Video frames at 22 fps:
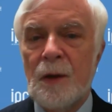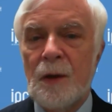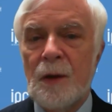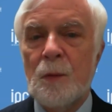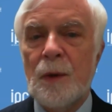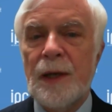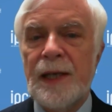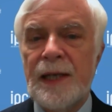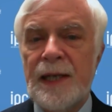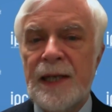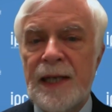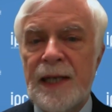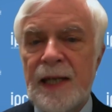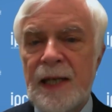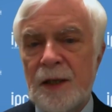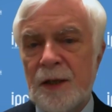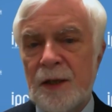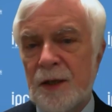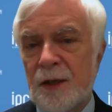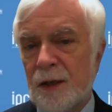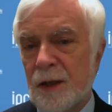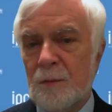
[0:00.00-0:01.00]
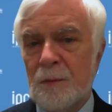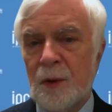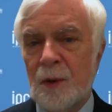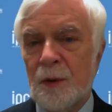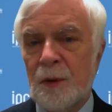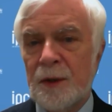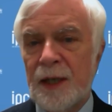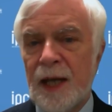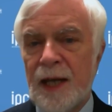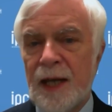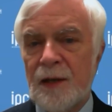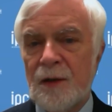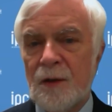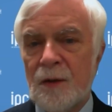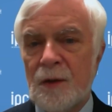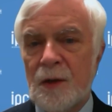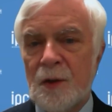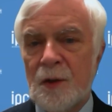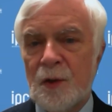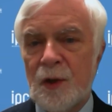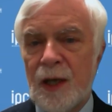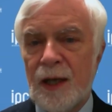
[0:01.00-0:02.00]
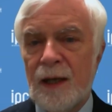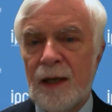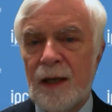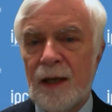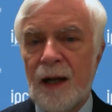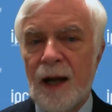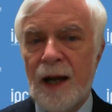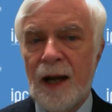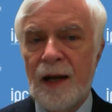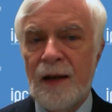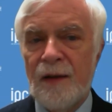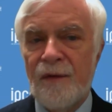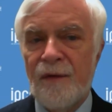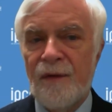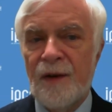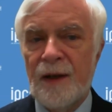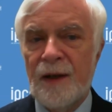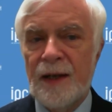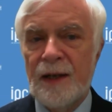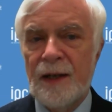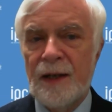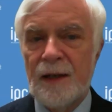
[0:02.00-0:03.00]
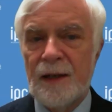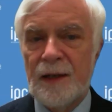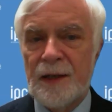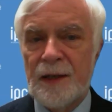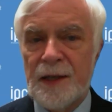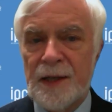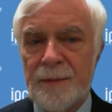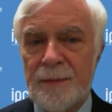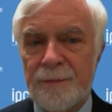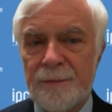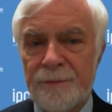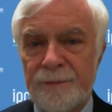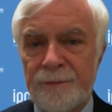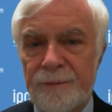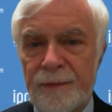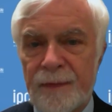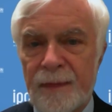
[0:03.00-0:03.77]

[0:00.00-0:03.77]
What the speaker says: We need both technology and finance.